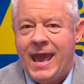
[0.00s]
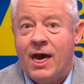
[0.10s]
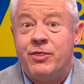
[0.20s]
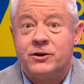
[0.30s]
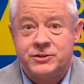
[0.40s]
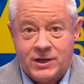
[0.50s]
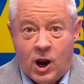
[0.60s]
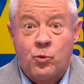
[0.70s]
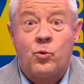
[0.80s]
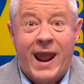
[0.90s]
there's
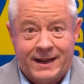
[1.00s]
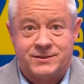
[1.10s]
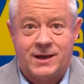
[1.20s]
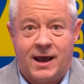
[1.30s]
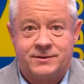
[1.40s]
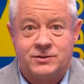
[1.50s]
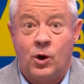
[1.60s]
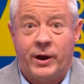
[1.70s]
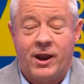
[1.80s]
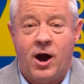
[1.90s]
a renaissance
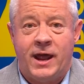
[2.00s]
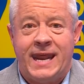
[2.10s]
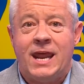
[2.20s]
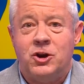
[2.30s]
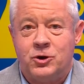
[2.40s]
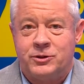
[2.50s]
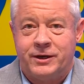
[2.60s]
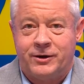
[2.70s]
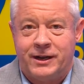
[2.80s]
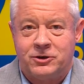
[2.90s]
going on in
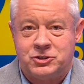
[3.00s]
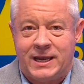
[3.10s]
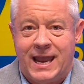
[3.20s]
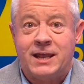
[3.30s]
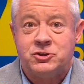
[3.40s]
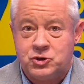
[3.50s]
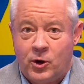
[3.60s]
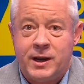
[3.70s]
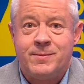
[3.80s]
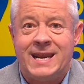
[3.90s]
nuclear energy, and
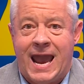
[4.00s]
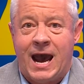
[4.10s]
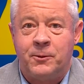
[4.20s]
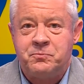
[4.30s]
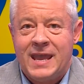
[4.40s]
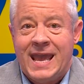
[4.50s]
joining me now